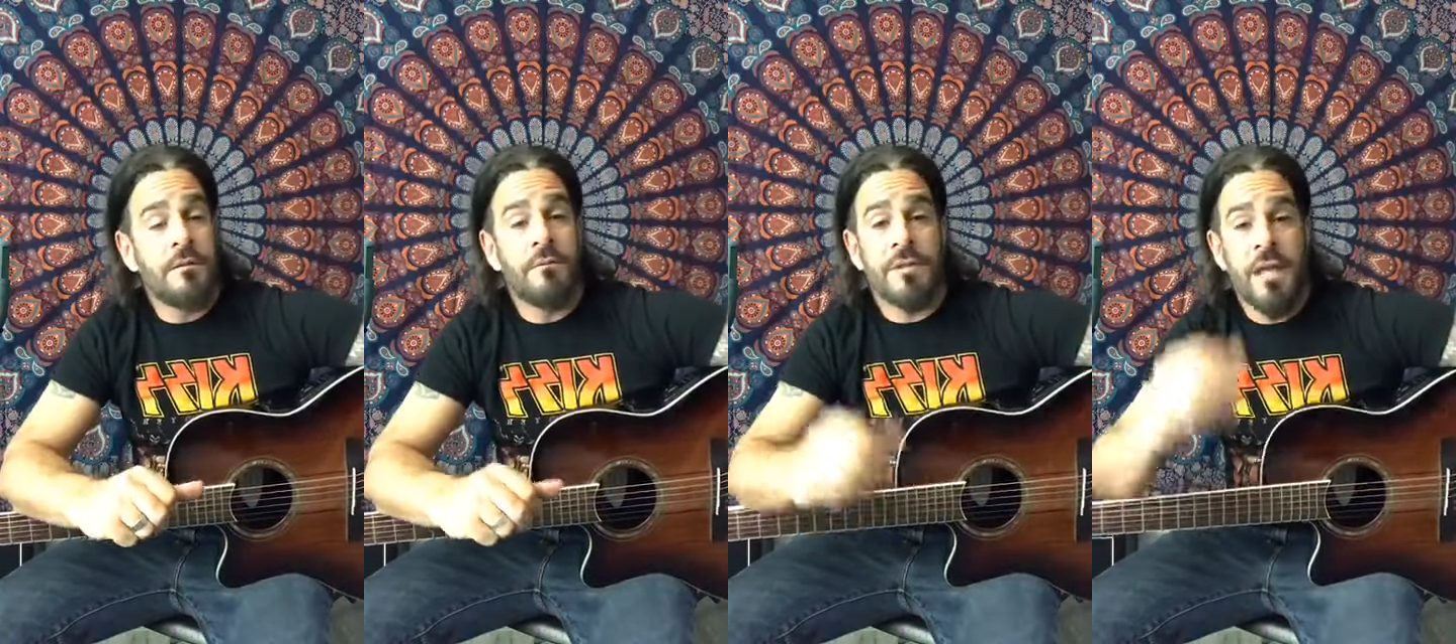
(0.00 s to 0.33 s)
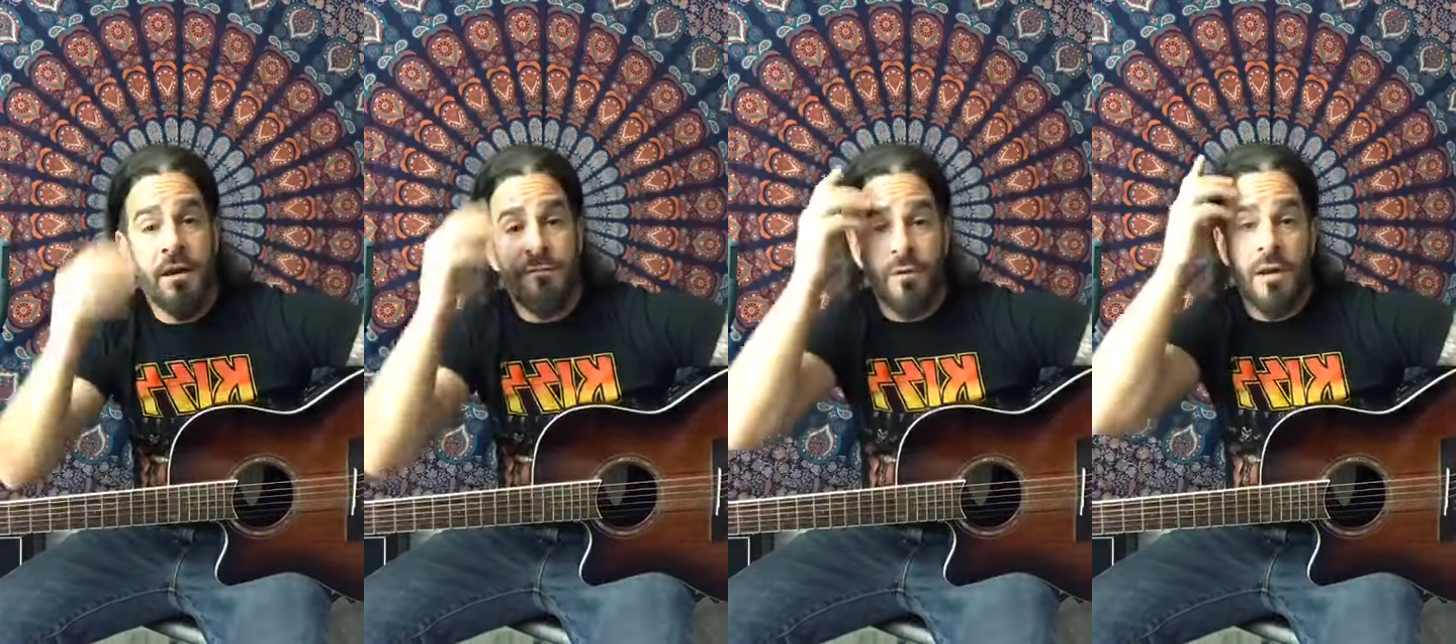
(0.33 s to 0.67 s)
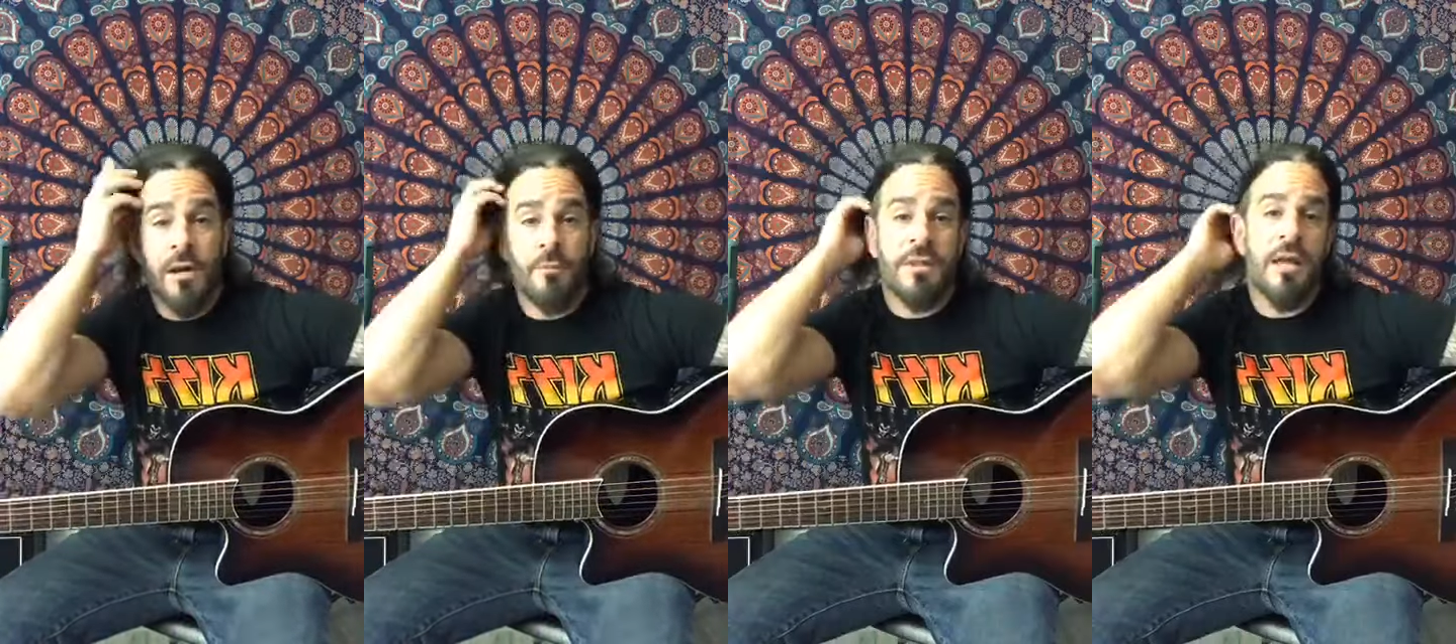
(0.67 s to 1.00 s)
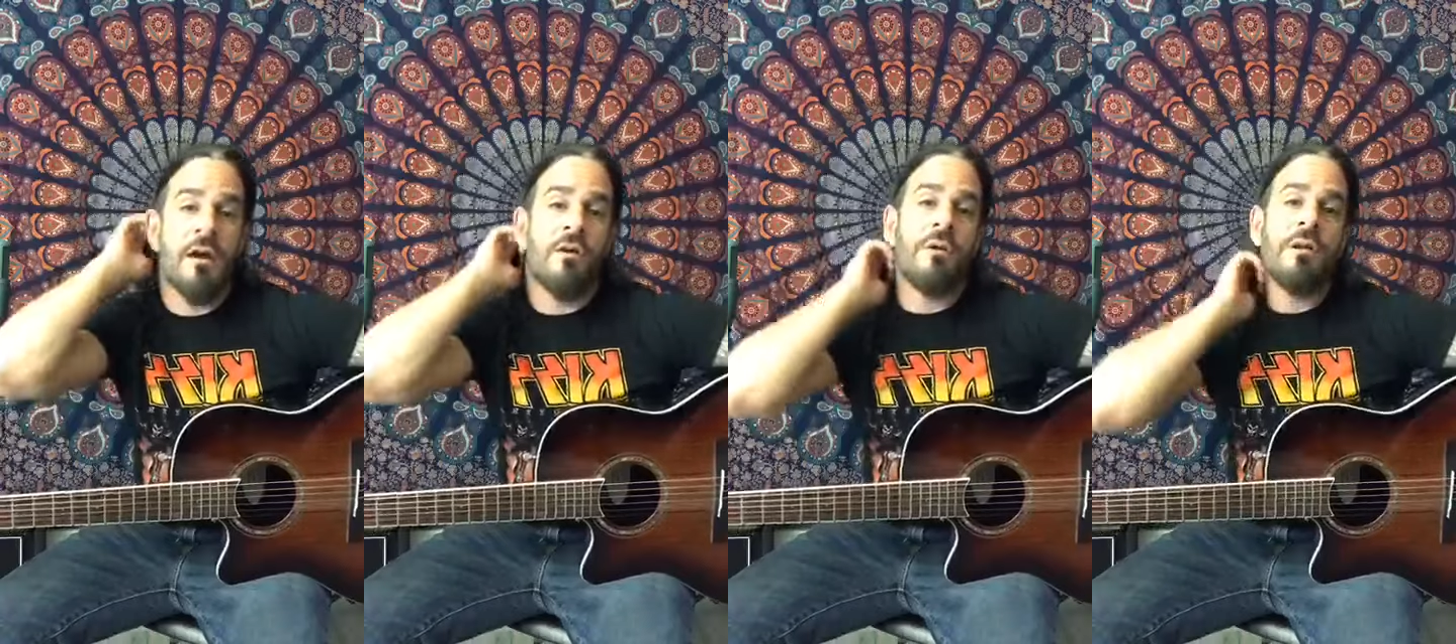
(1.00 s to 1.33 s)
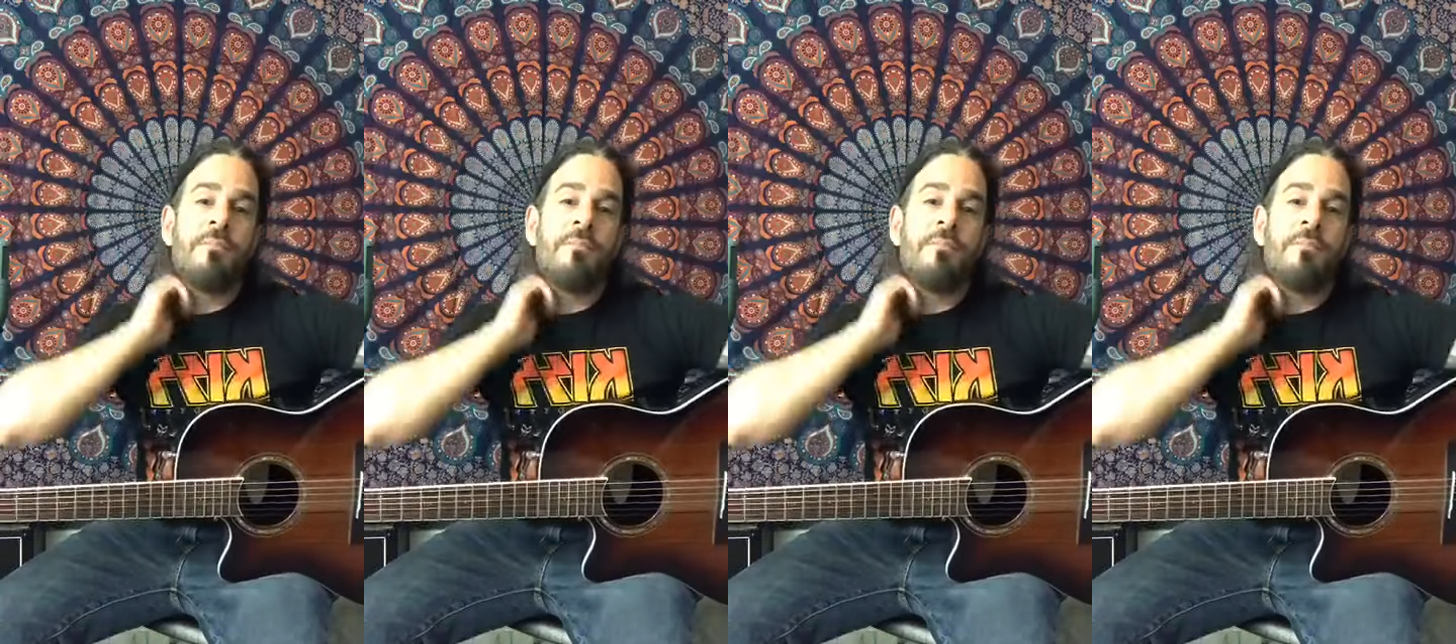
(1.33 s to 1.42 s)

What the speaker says: with heroin.